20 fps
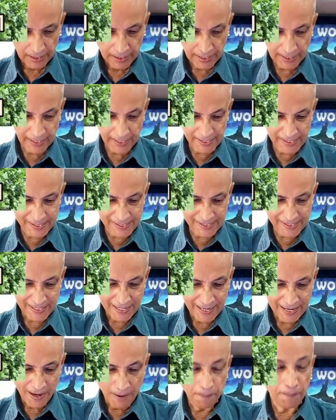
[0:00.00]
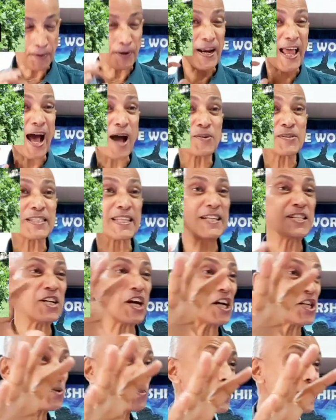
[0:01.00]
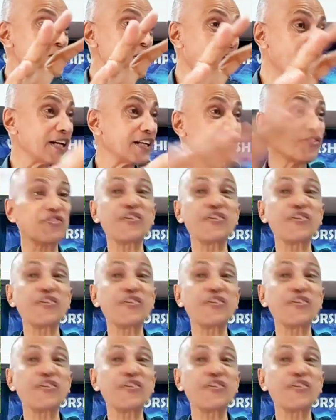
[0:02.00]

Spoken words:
He doesn't pronounce the judgment on it